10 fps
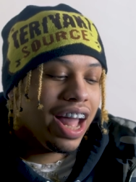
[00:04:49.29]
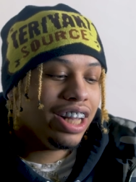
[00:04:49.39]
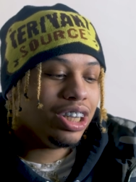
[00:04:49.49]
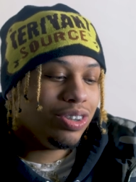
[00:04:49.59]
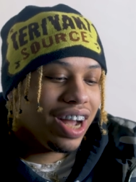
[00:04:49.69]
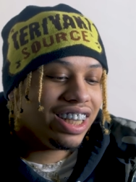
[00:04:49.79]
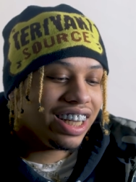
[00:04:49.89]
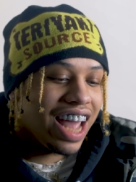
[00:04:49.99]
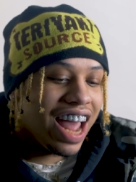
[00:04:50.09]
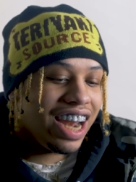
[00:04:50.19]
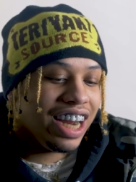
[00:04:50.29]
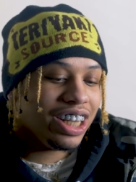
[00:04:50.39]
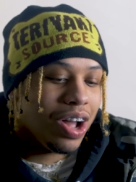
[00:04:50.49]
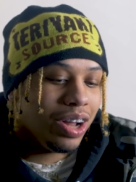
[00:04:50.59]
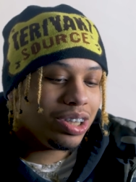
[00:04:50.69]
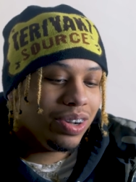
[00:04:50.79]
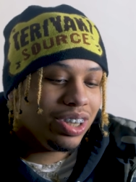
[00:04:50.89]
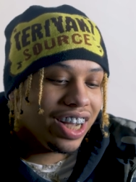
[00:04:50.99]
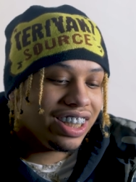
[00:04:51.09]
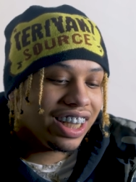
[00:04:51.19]
It's addressing that and it's also
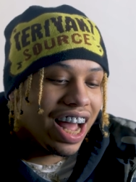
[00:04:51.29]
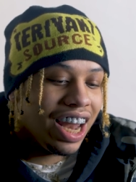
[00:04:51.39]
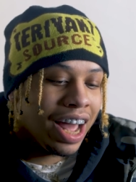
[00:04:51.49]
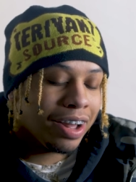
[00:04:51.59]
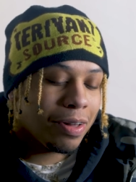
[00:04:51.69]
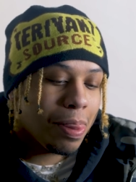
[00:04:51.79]
addressing how like